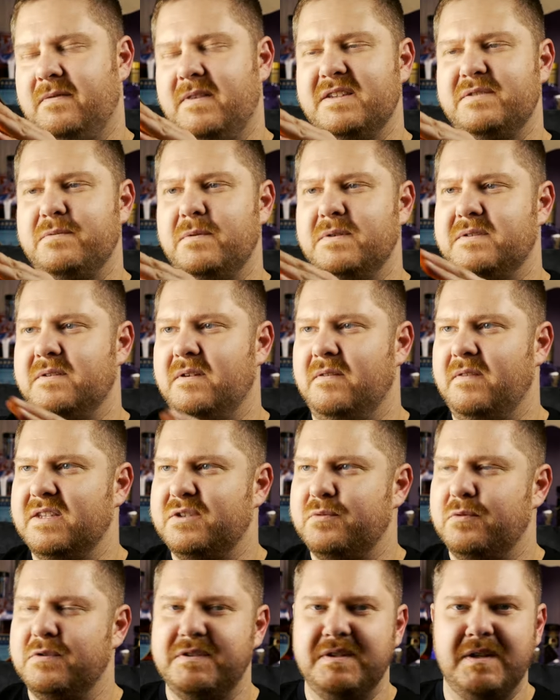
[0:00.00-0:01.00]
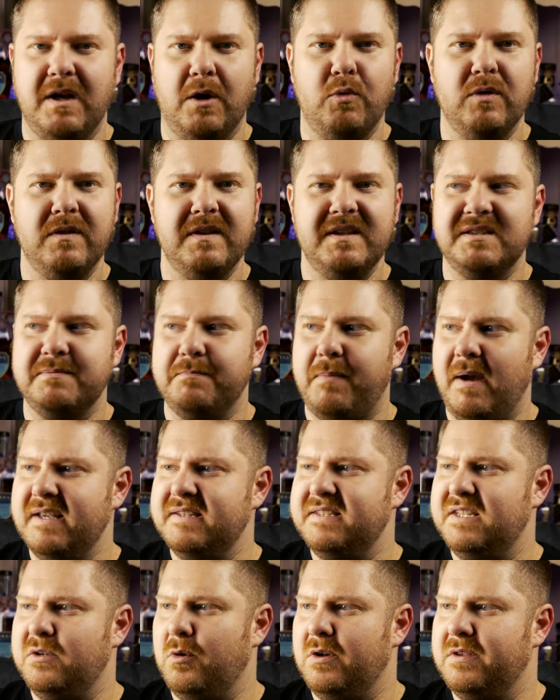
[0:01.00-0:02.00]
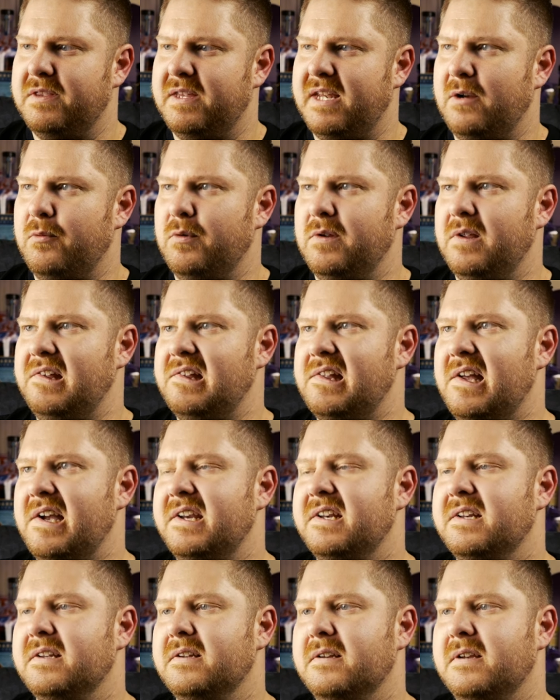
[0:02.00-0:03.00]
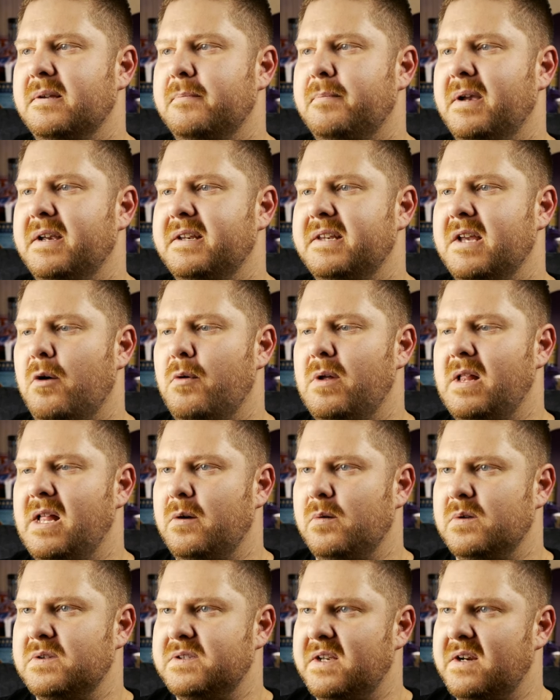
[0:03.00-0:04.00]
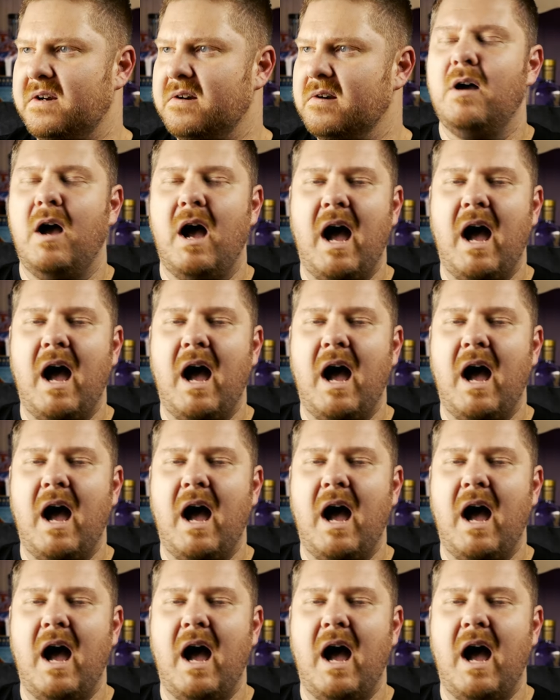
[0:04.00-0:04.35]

This was a really spicy one that I really liked and picked out while I was there.